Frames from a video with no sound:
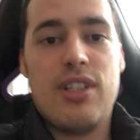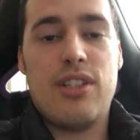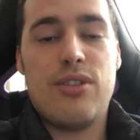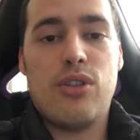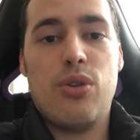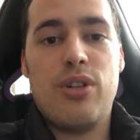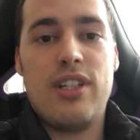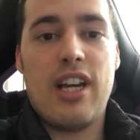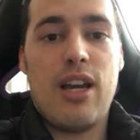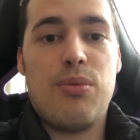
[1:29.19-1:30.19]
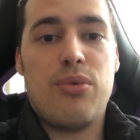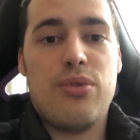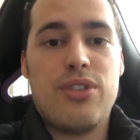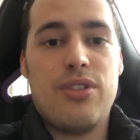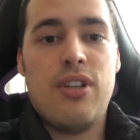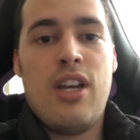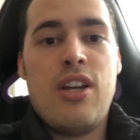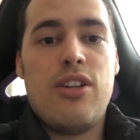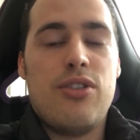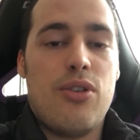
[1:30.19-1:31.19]
in learning AdWords
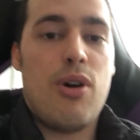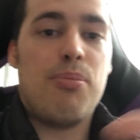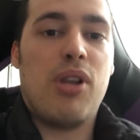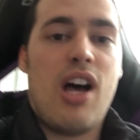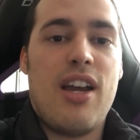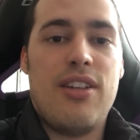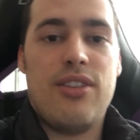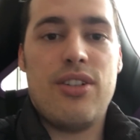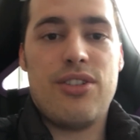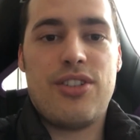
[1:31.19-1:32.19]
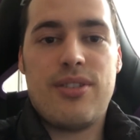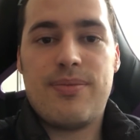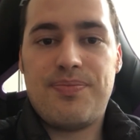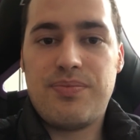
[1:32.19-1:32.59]
and applying this